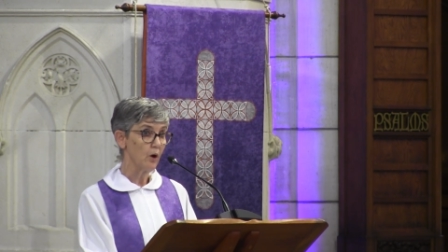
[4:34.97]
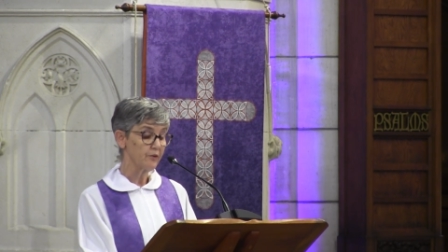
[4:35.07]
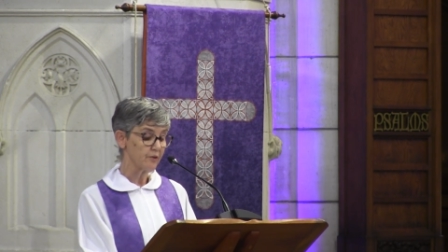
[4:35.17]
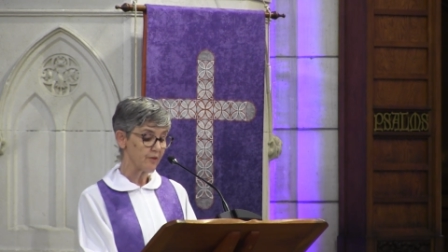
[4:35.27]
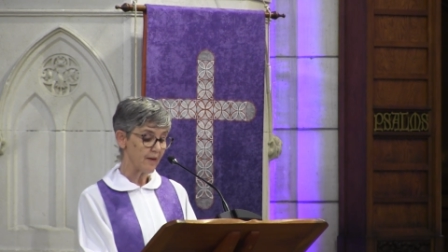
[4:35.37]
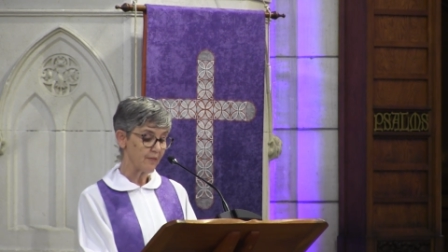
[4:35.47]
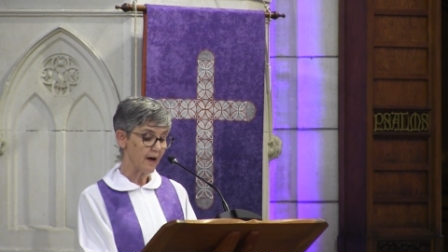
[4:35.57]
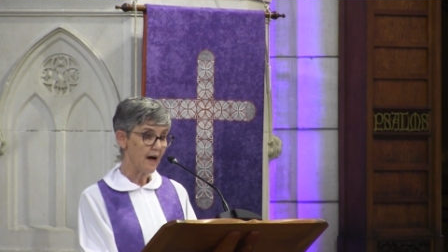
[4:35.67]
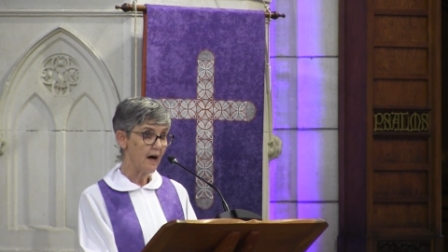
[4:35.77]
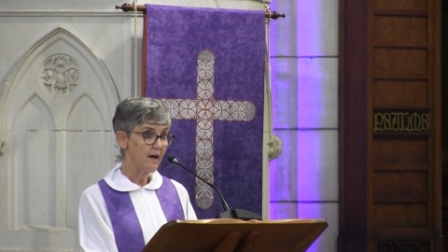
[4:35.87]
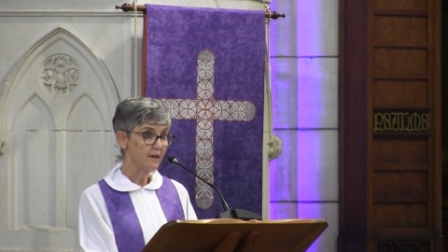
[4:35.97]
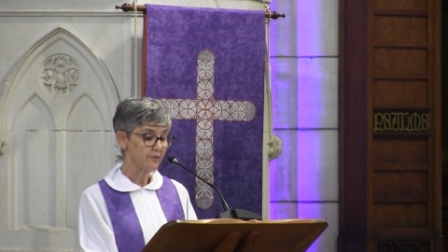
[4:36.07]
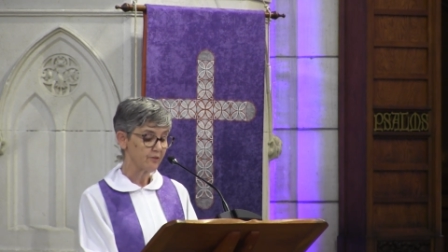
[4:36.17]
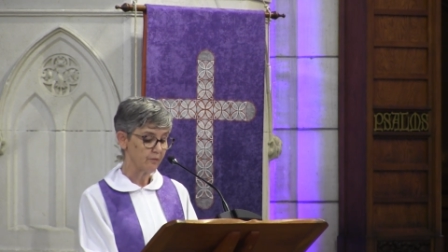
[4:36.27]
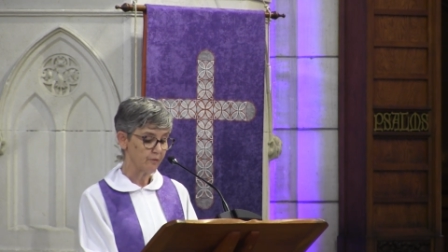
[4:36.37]
what is at the
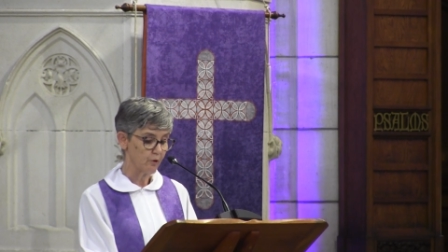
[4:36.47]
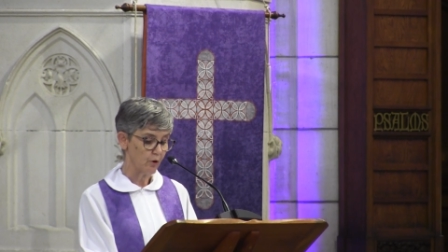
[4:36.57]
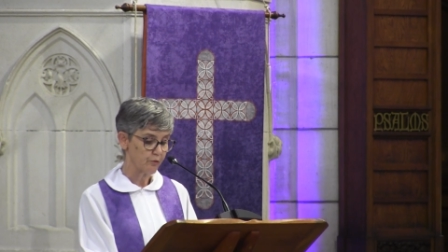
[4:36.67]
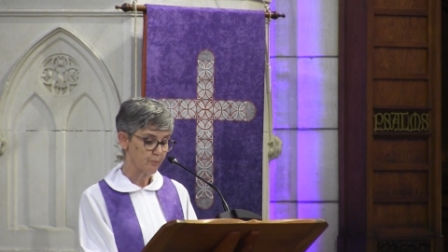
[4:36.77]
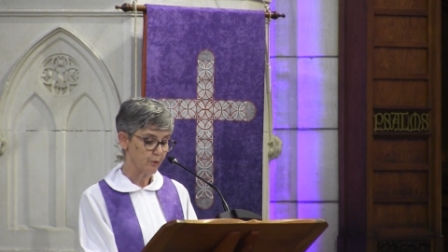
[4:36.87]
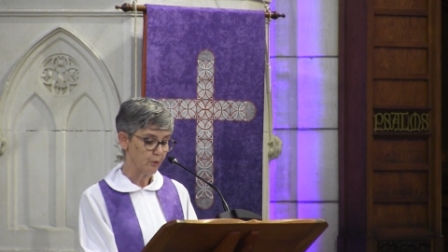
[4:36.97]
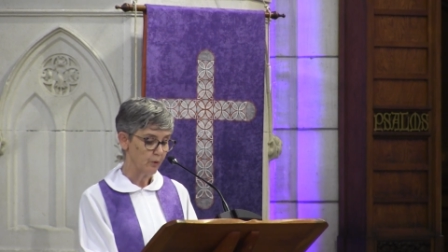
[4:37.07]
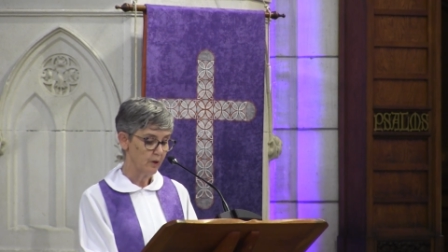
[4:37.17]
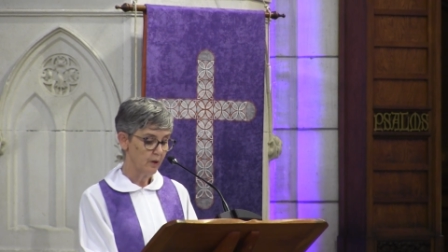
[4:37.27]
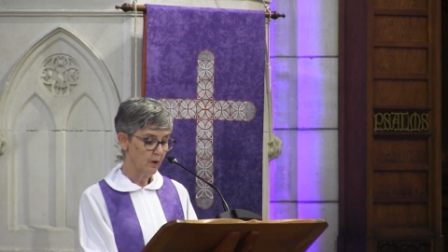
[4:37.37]
heart of the gospel.